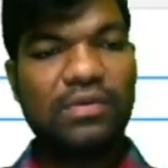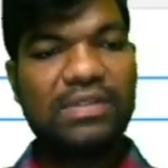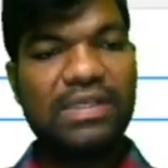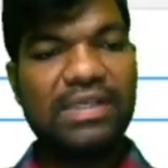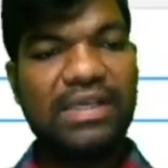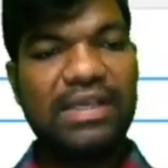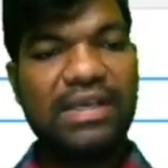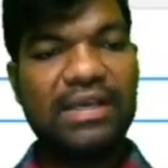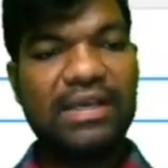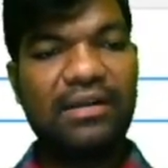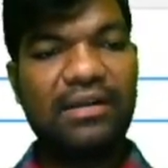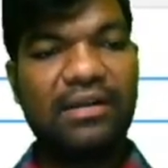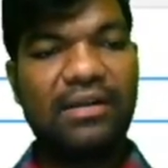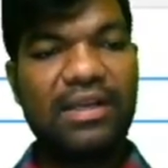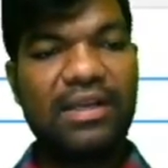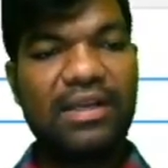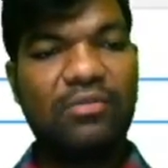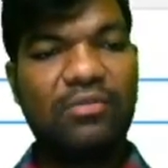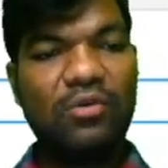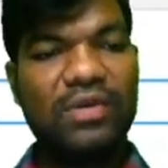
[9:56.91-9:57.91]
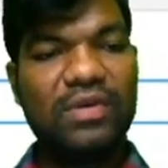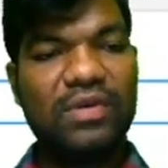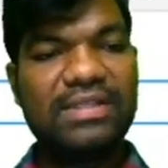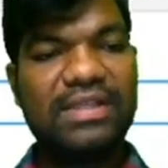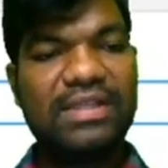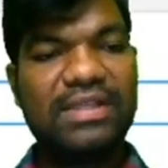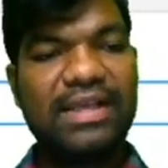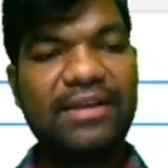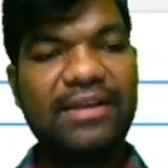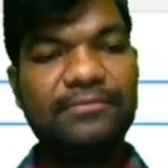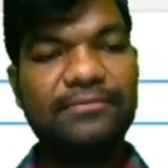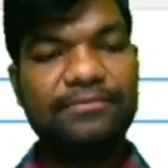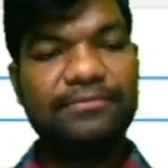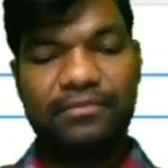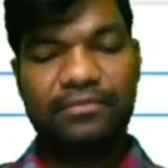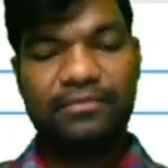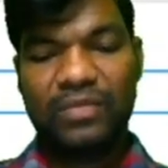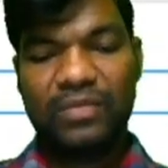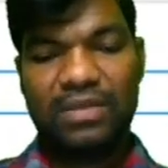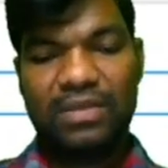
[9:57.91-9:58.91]
See here, remove is there.
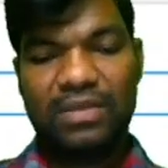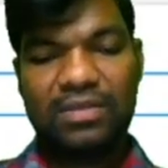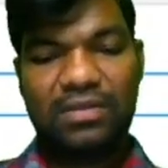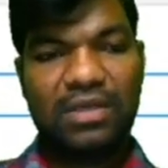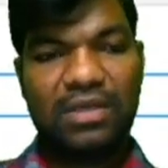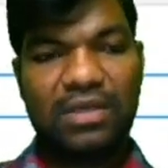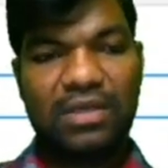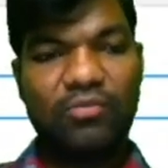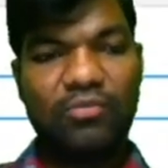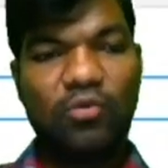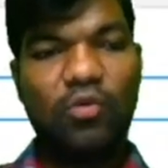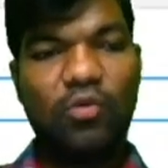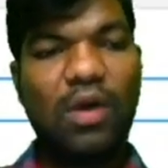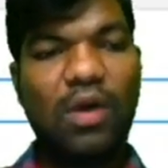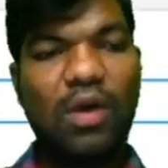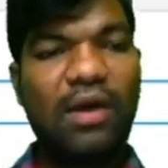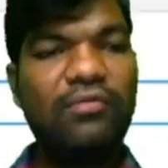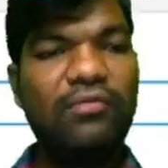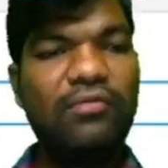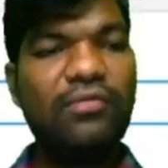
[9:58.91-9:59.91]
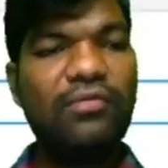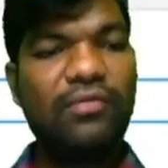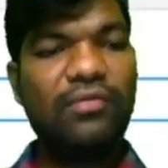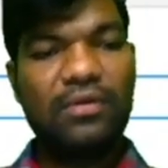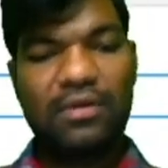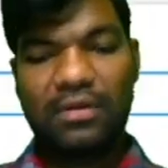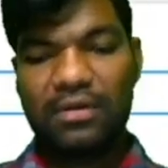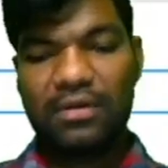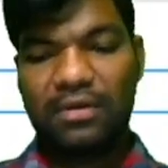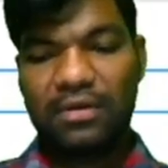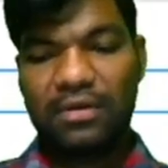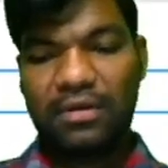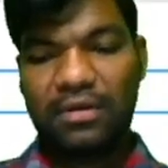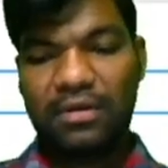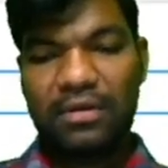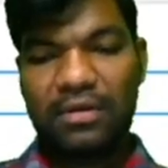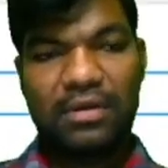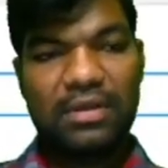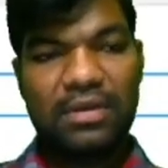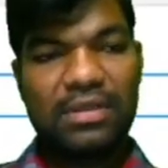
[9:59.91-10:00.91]
So remove of
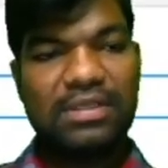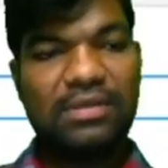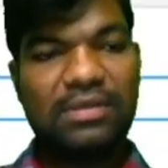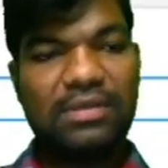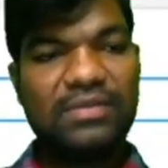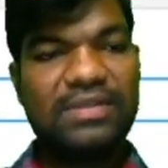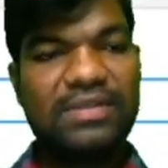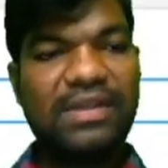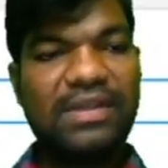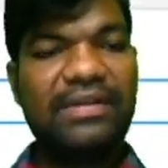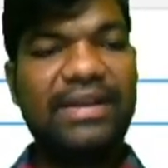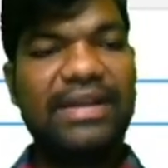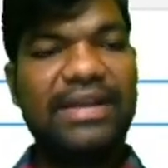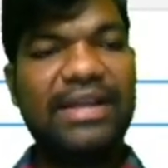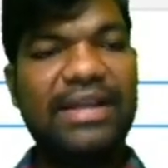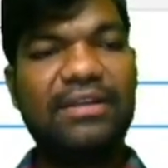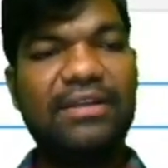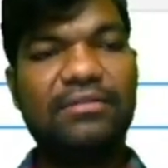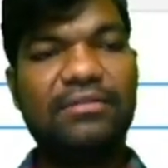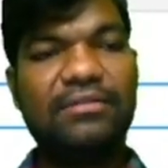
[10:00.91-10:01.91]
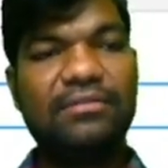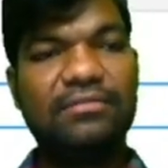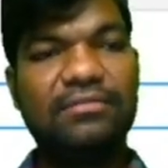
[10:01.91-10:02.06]
some 17.